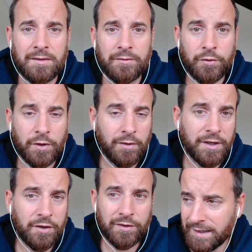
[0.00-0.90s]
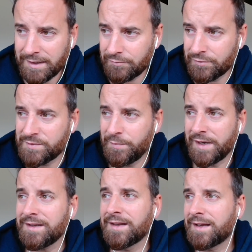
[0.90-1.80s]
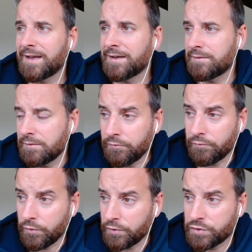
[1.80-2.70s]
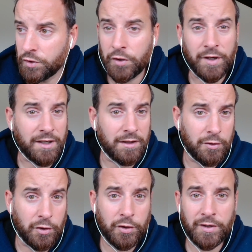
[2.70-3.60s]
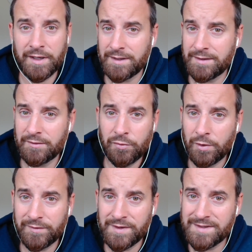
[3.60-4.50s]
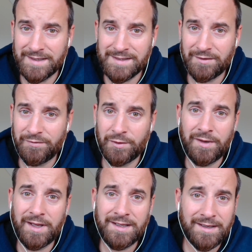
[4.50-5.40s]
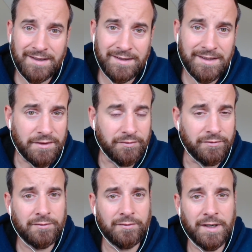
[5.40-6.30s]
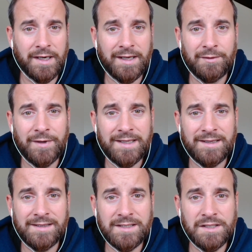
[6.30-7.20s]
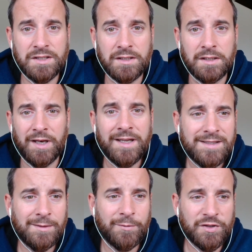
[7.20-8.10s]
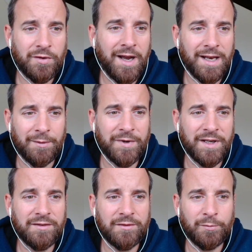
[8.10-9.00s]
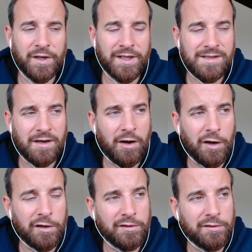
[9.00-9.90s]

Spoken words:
I can respect it. I can join, I can learn, I can do all of these things. If I don't like it, I can leave, right? I can make that decision, but at least let me try, let me give it. But it's our